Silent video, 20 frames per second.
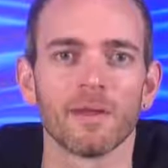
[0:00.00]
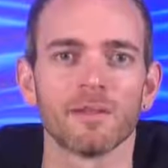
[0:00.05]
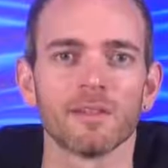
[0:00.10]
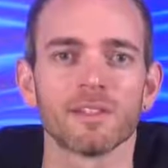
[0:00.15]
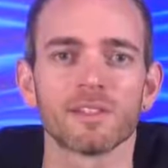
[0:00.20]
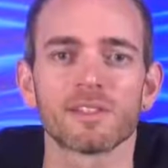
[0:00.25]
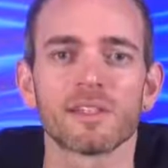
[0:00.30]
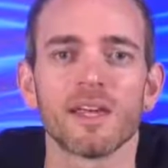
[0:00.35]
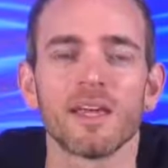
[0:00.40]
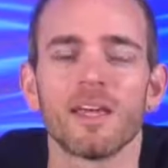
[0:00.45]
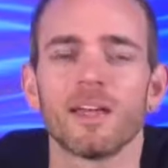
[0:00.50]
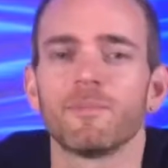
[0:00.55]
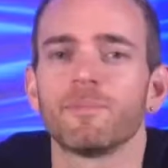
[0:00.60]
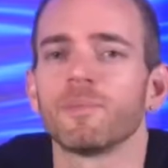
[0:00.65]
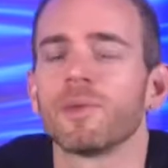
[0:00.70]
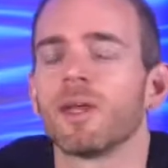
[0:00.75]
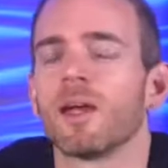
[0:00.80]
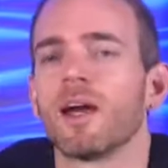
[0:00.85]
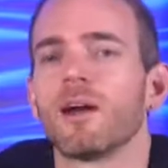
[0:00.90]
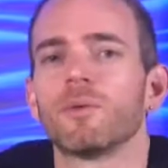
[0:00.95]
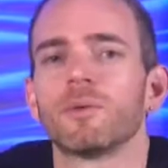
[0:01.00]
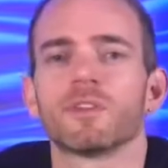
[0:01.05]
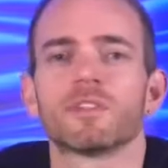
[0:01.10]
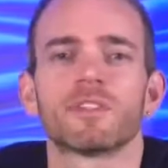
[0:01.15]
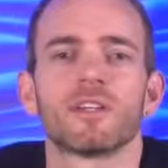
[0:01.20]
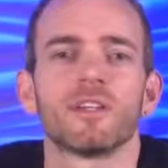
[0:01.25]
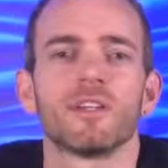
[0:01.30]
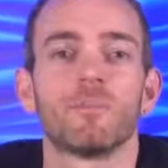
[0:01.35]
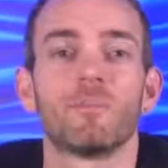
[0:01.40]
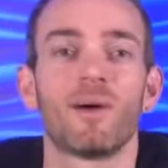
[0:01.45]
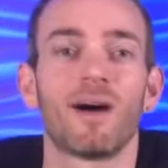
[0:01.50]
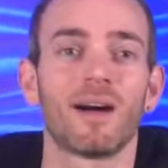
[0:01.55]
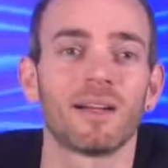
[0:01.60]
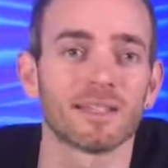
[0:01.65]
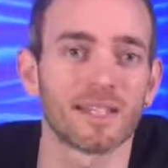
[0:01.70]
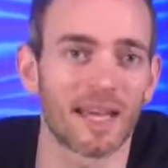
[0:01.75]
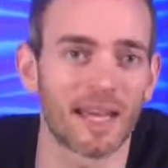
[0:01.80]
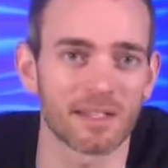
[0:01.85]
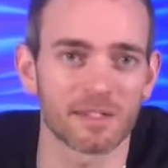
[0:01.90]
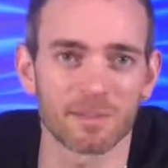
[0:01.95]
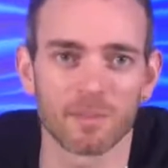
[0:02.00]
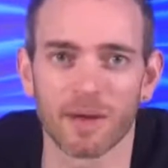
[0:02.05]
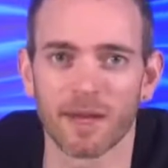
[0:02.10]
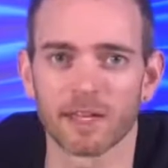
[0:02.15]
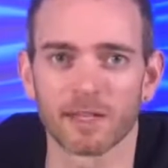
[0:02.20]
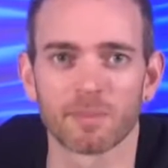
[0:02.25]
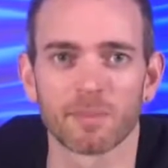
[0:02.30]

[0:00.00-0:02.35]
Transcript: Let's say I want to sell a podcast mic